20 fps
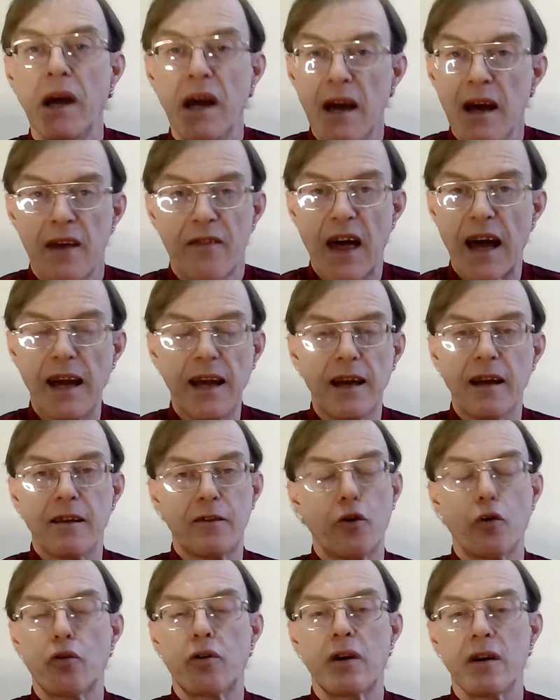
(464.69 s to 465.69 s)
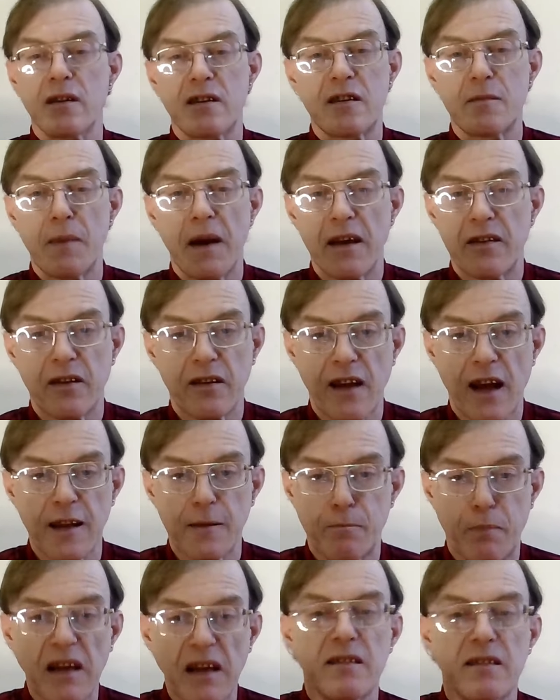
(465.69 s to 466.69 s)
that Iain Duncan Smith had had
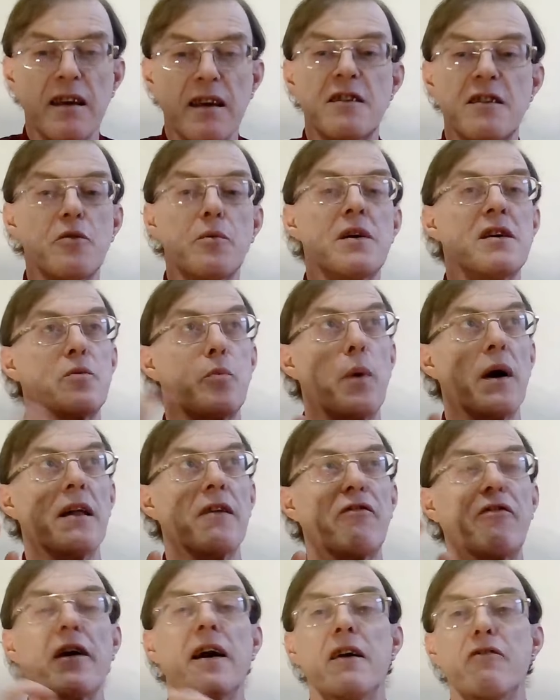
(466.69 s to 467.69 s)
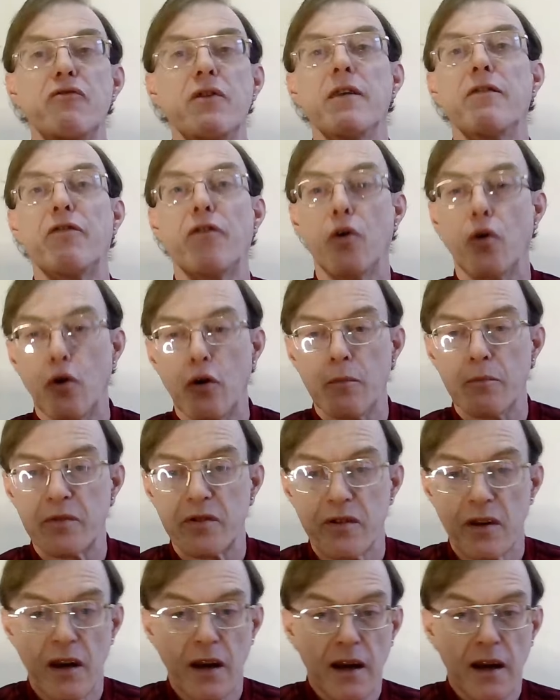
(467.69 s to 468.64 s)
built into his welfare reforms,